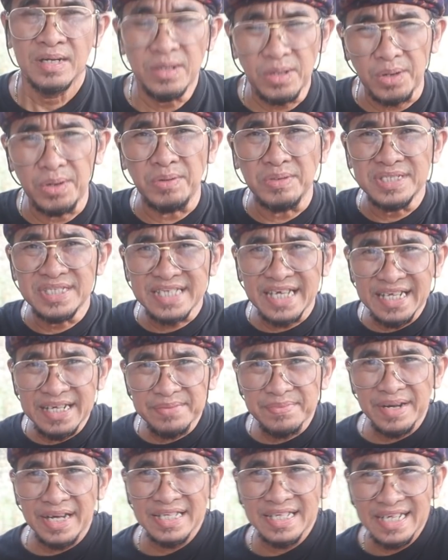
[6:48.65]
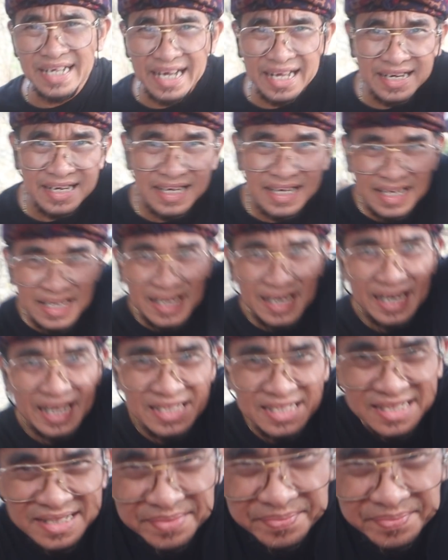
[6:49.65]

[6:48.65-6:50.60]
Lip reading: Oh, it's getting bright again. Let's